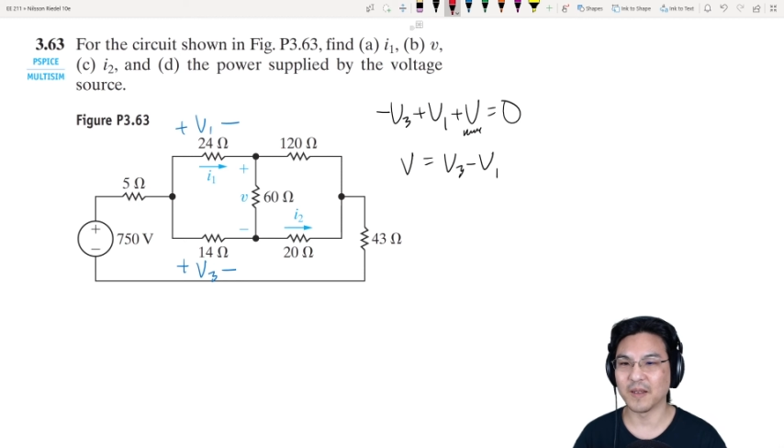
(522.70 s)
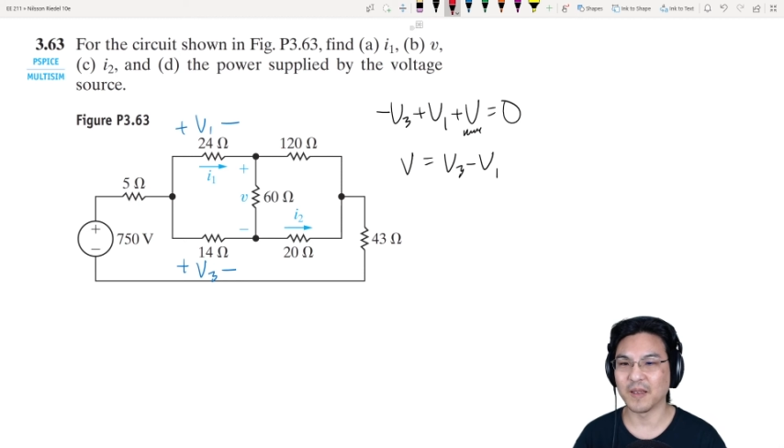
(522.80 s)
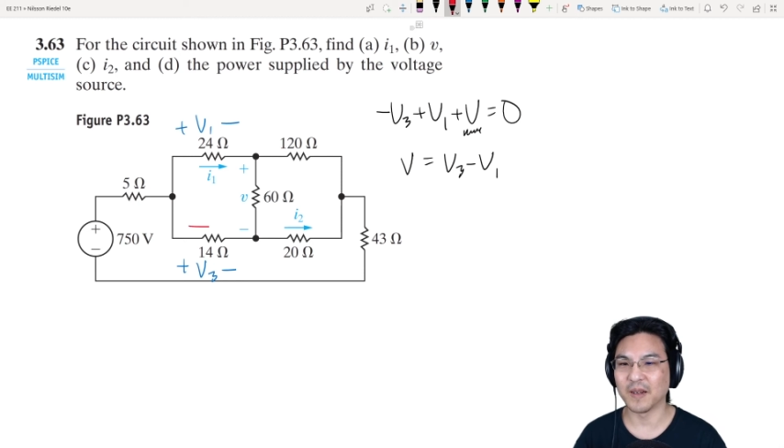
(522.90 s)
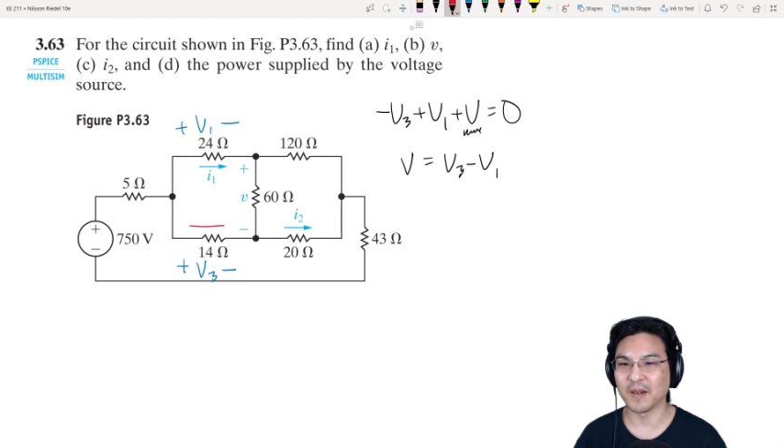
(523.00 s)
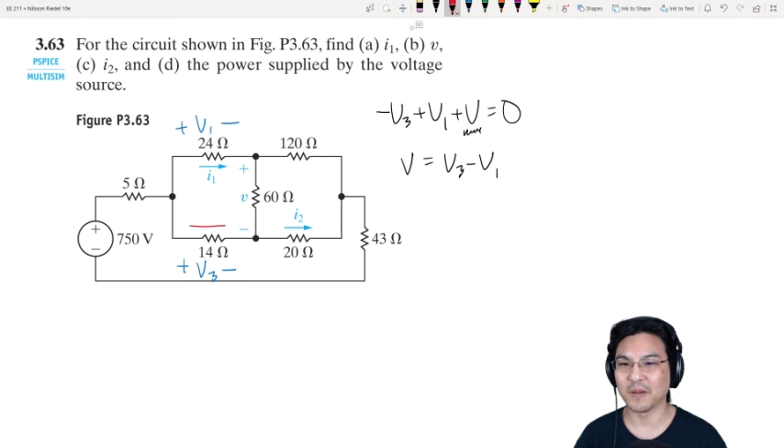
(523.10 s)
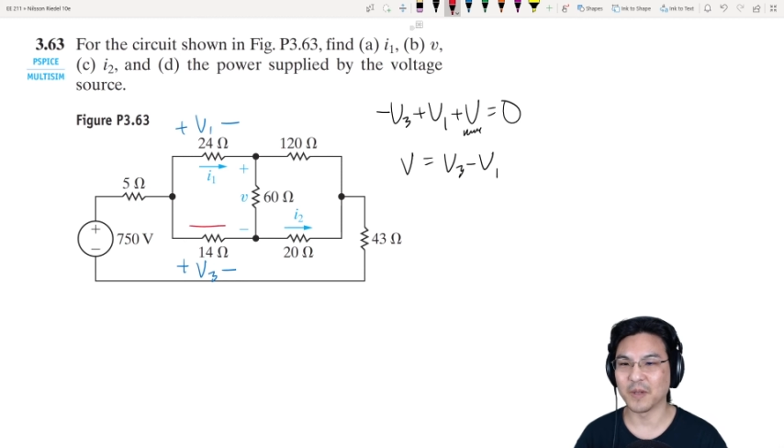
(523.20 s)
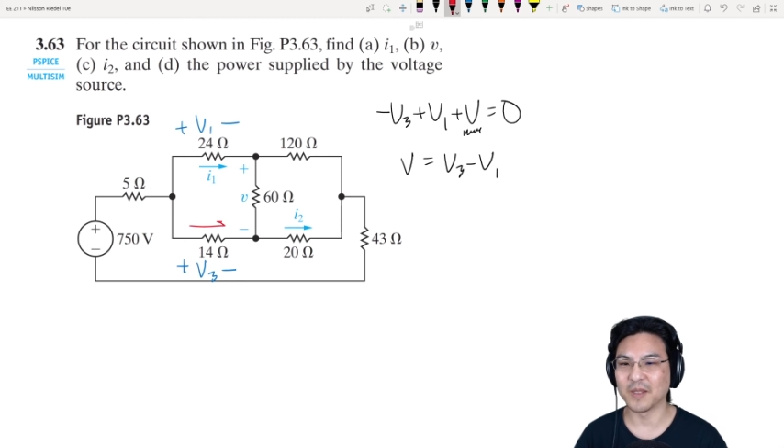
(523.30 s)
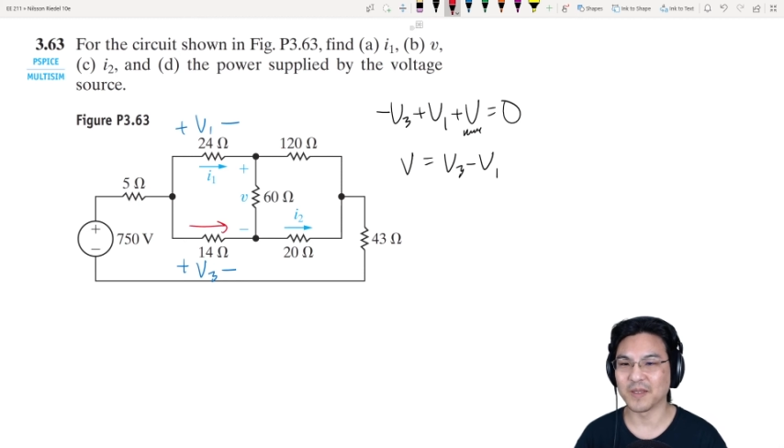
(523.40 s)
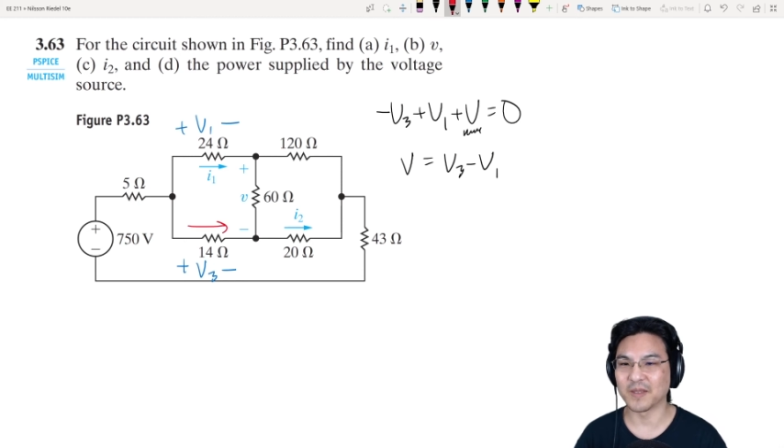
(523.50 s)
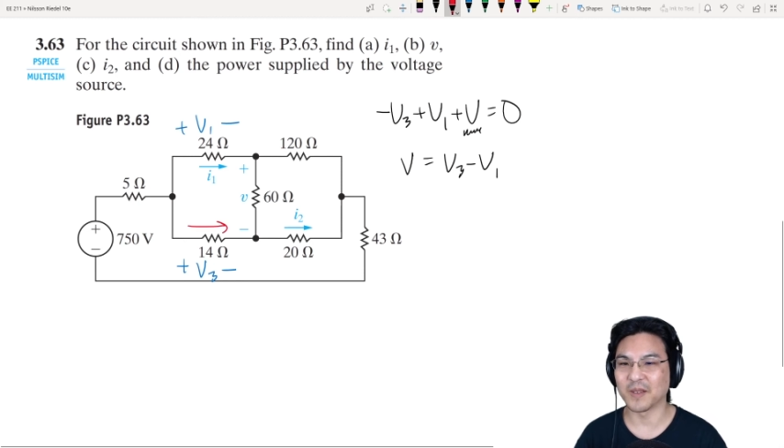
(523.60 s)
here we
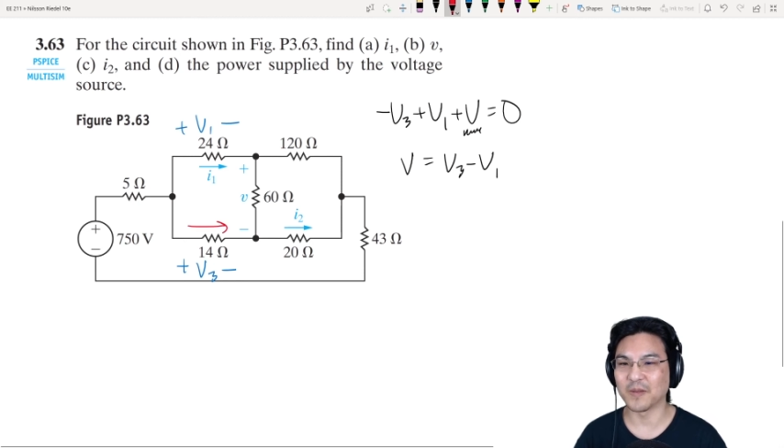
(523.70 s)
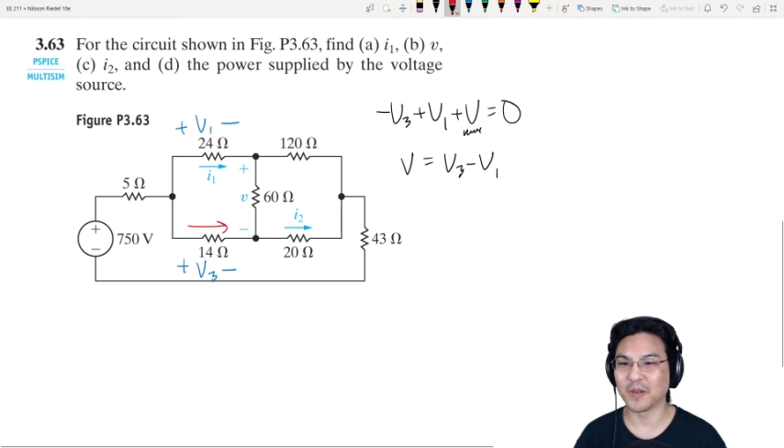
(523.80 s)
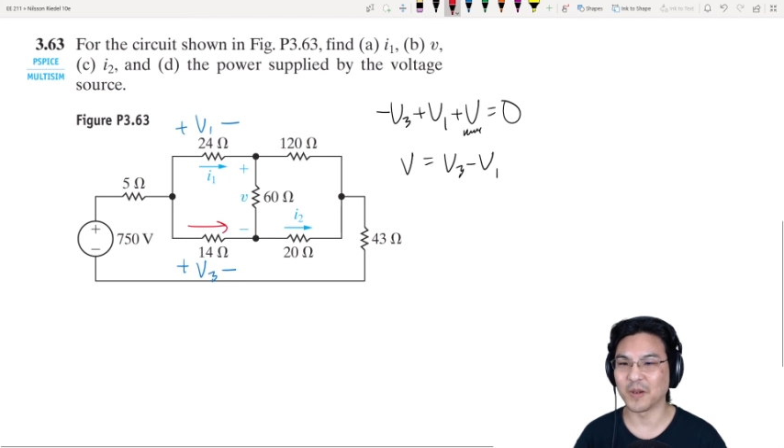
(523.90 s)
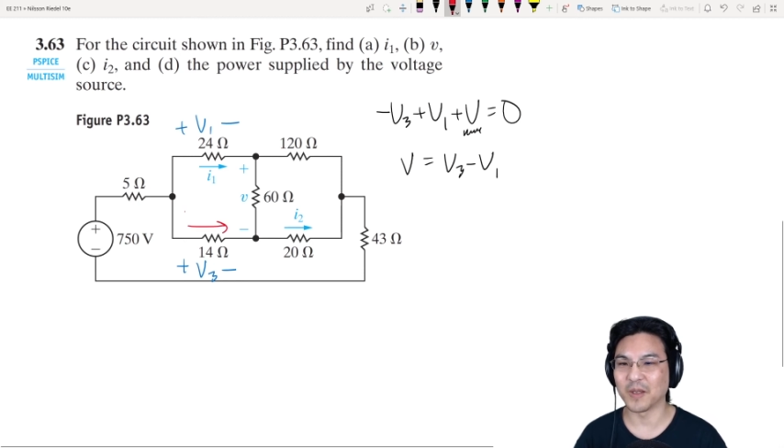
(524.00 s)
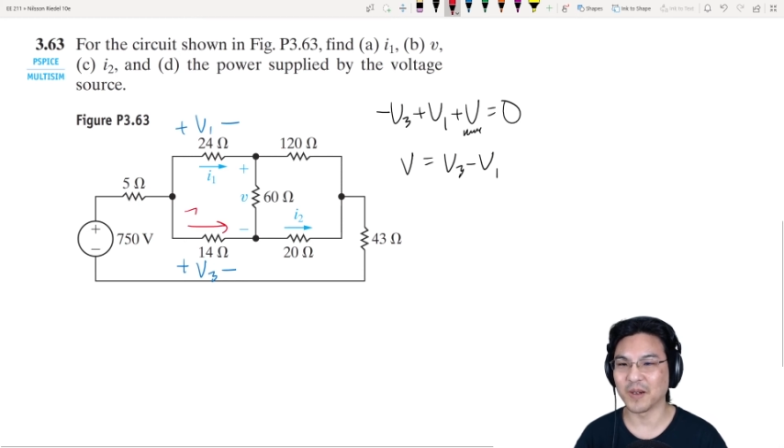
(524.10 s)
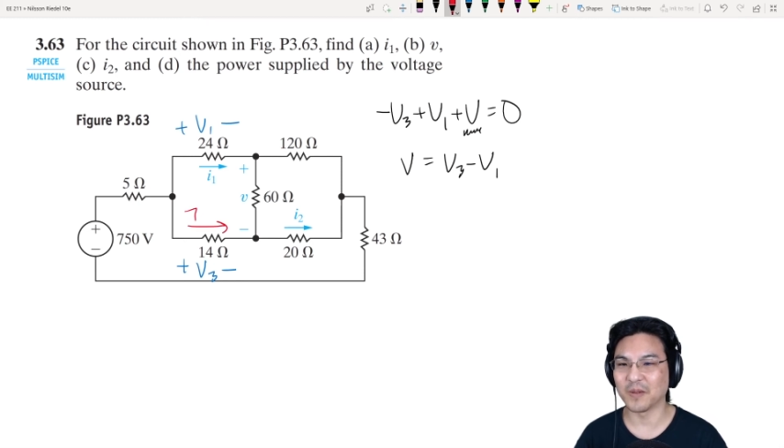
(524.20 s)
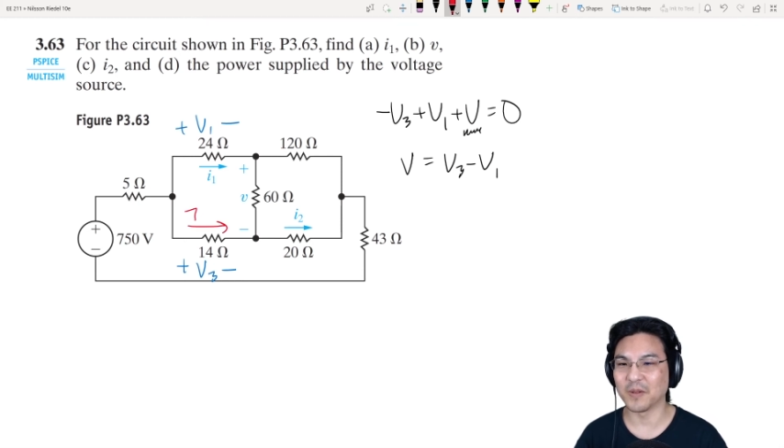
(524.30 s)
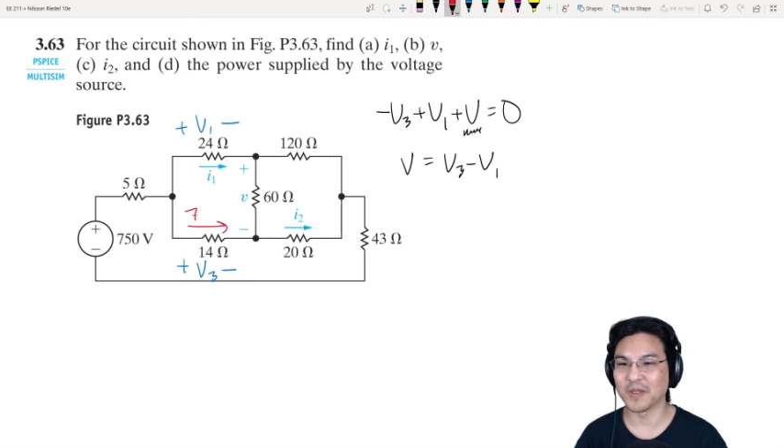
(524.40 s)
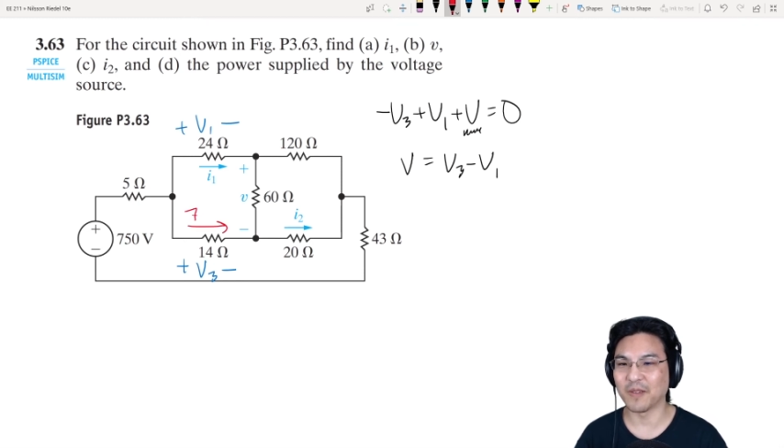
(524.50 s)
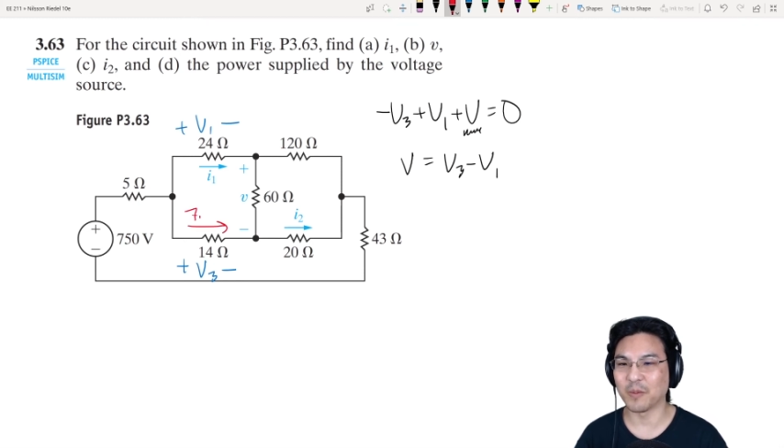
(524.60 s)
just solved earlier
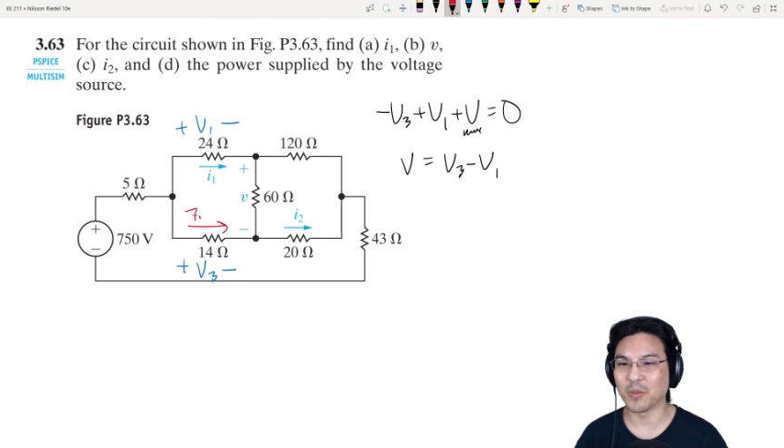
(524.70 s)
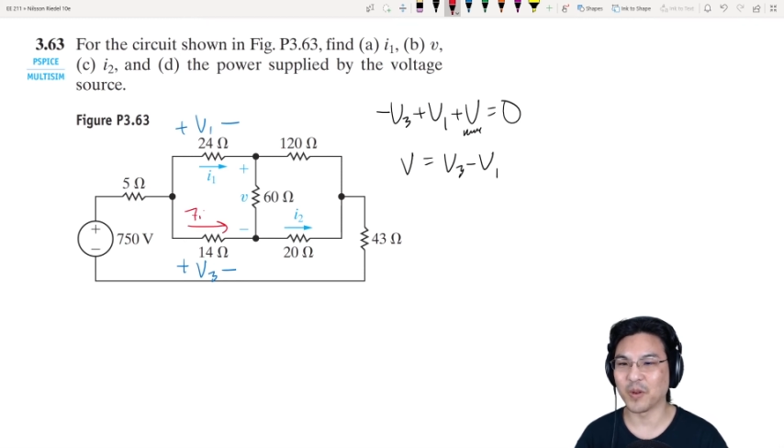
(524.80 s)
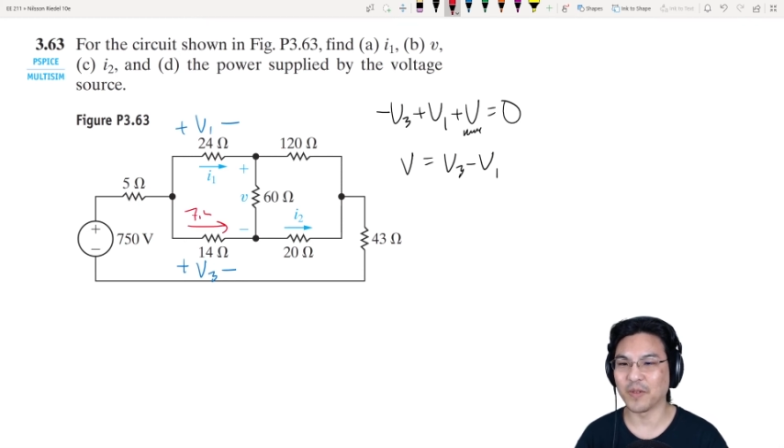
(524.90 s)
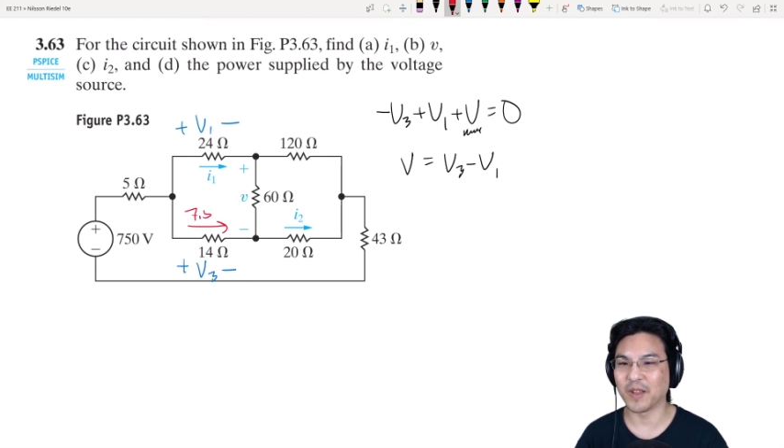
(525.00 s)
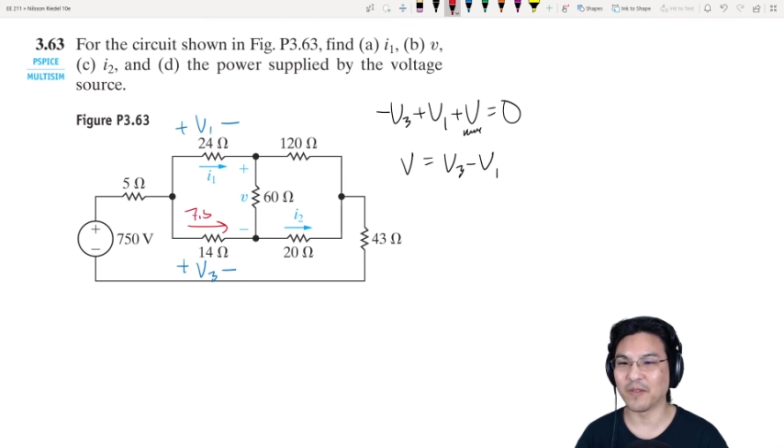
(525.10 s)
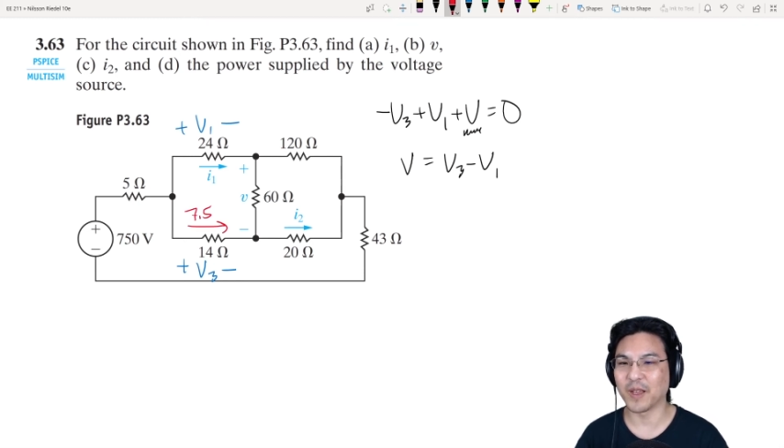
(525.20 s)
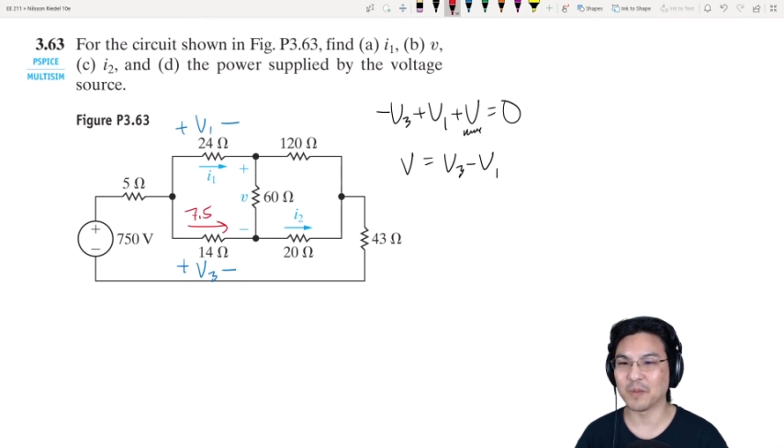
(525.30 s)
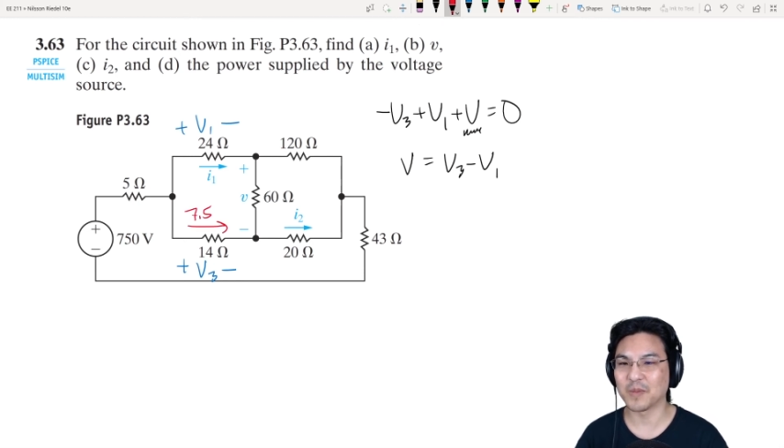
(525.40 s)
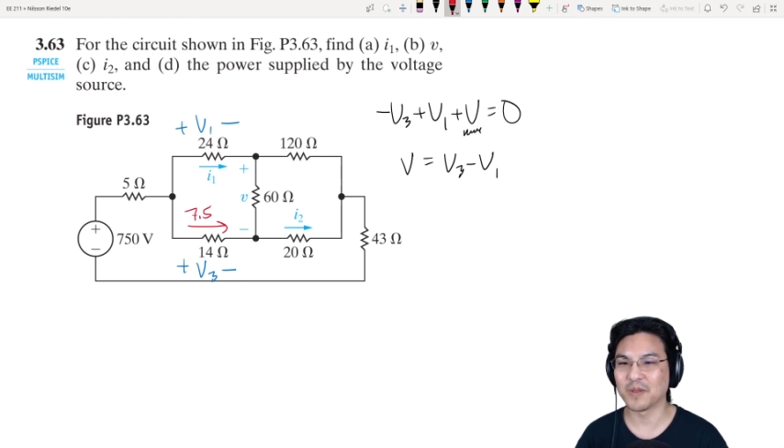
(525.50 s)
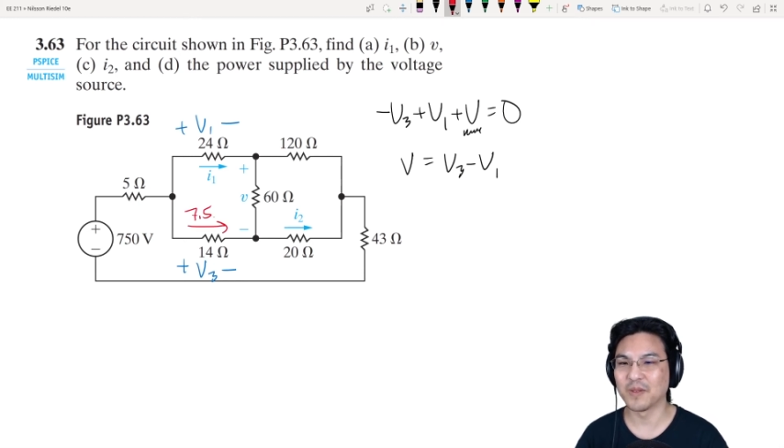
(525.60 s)
was 7.5
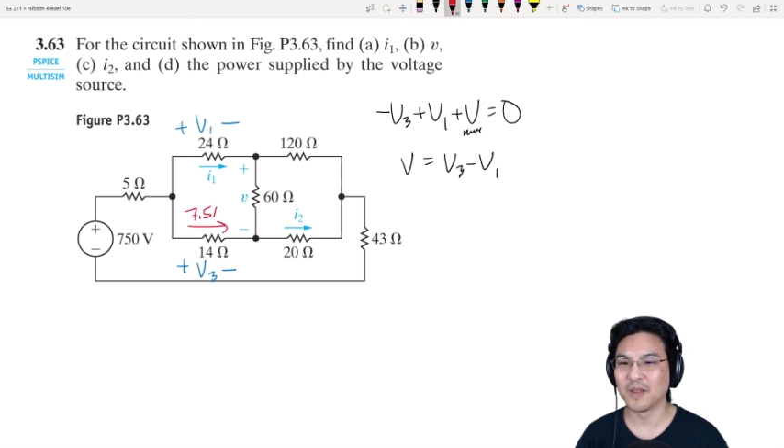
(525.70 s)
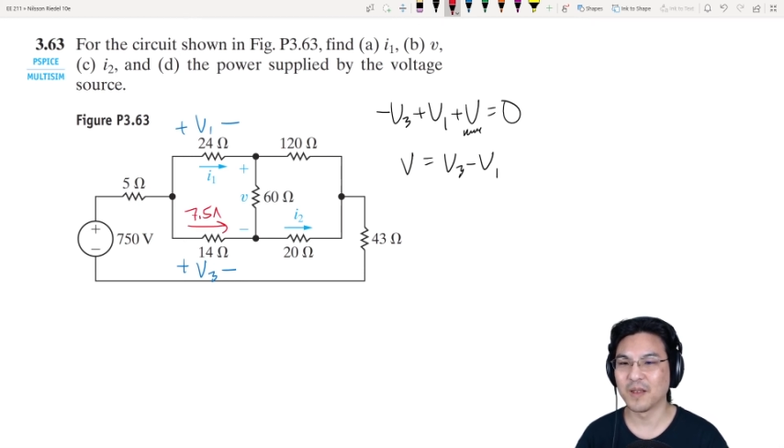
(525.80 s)
amps.